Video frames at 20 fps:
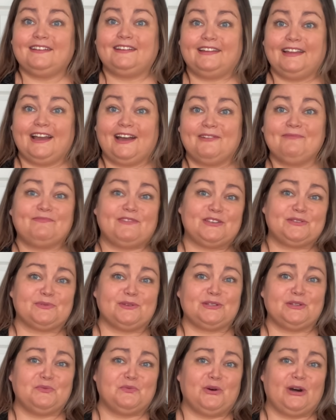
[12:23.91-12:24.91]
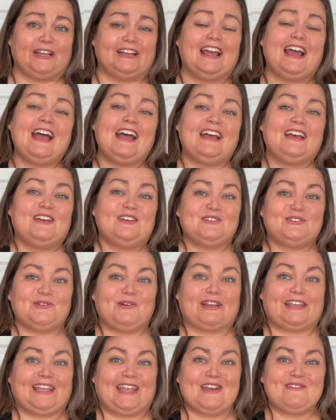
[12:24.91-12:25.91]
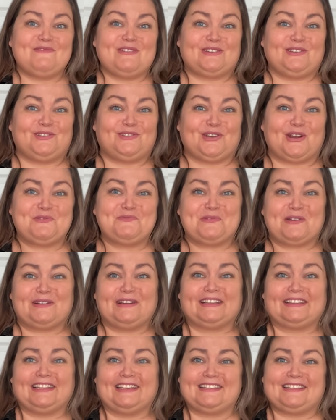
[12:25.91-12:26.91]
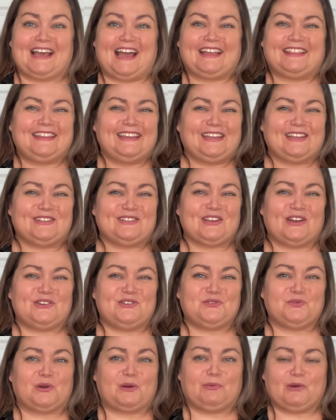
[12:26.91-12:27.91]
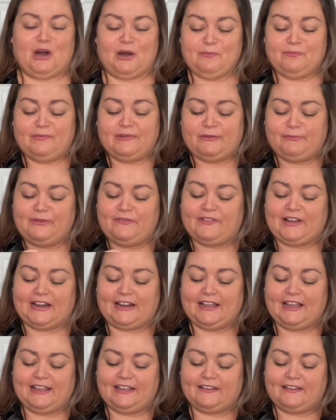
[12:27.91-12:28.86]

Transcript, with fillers: Yeah, this was the one. So I can't wait to start wearing this. I think it's adorable. Oh, and we've got a